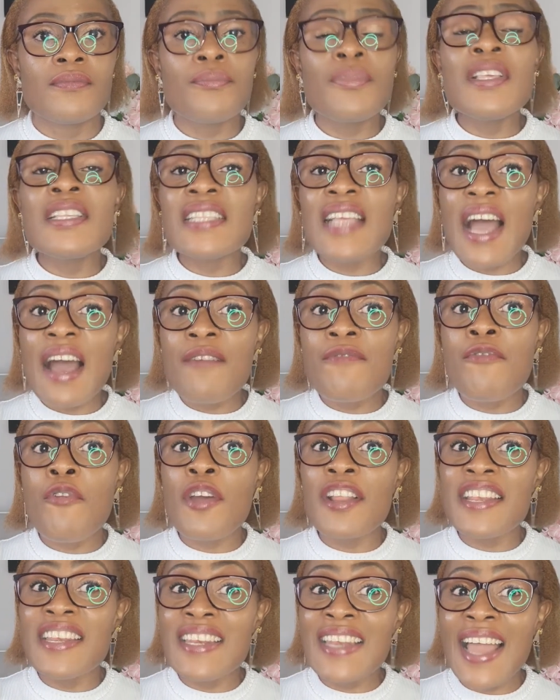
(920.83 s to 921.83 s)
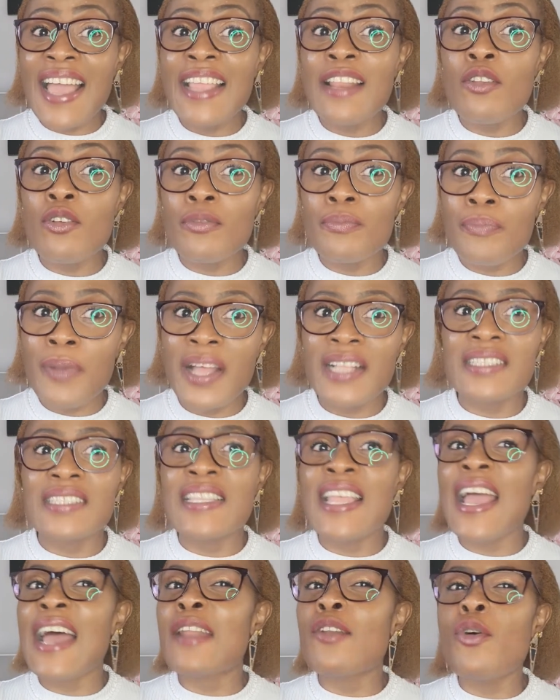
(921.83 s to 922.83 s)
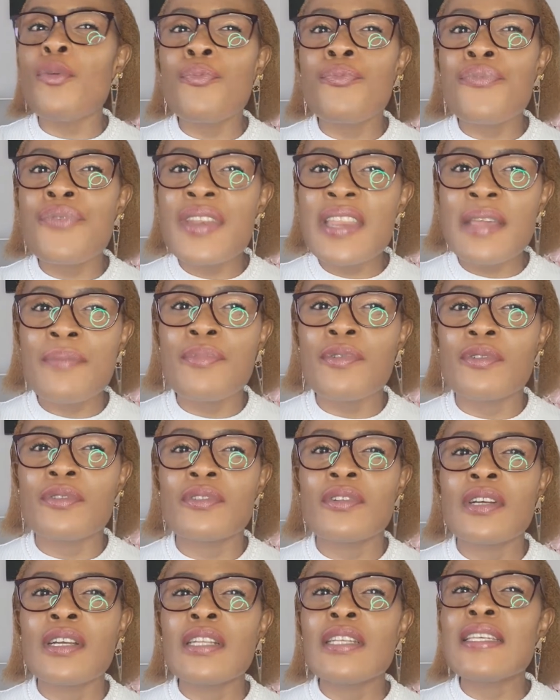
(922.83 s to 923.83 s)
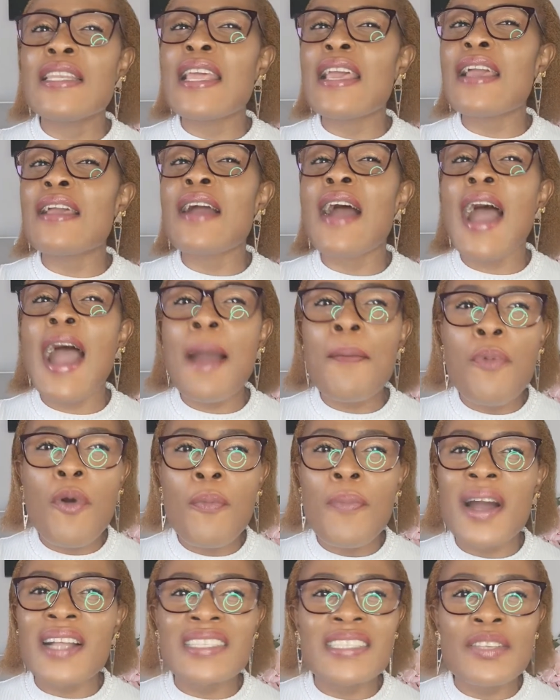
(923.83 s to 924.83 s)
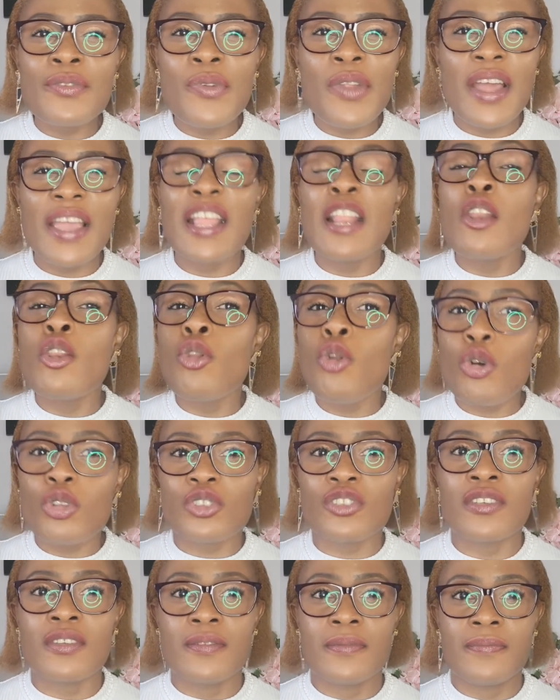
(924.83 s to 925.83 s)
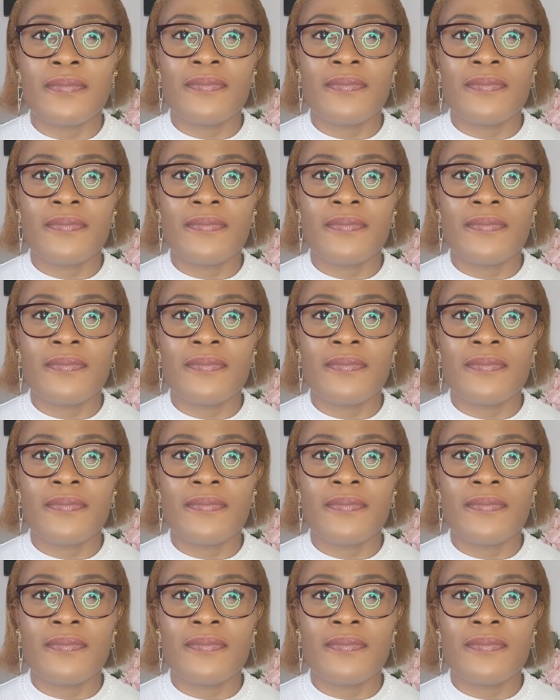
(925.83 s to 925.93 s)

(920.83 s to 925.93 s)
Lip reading: Please avoid nylon pants. They are not breathable. They harbor bacteria a lot.